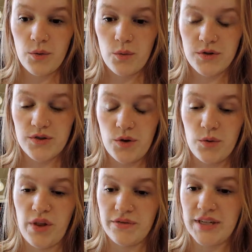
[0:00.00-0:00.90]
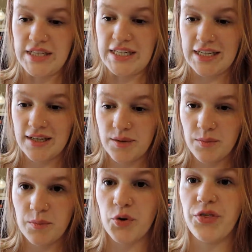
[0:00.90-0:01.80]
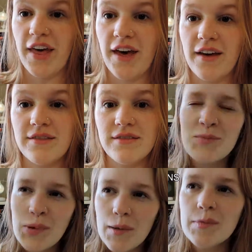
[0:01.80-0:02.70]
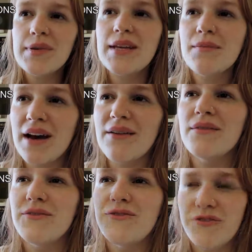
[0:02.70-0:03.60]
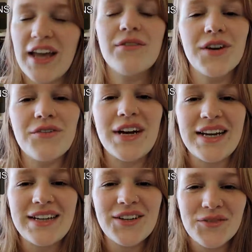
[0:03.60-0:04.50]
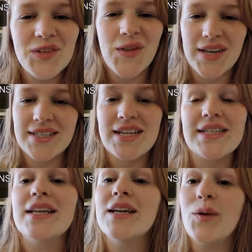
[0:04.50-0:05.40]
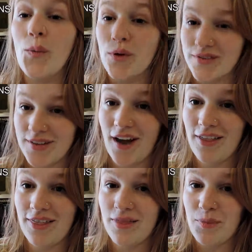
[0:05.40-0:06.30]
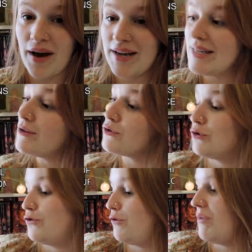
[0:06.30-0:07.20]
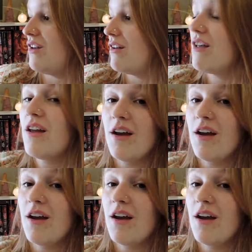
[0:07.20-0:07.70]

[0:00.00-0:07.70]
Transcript: was so lovingly put there. Probably my favorite read of 2018 was Scythe by Neil Shusterman.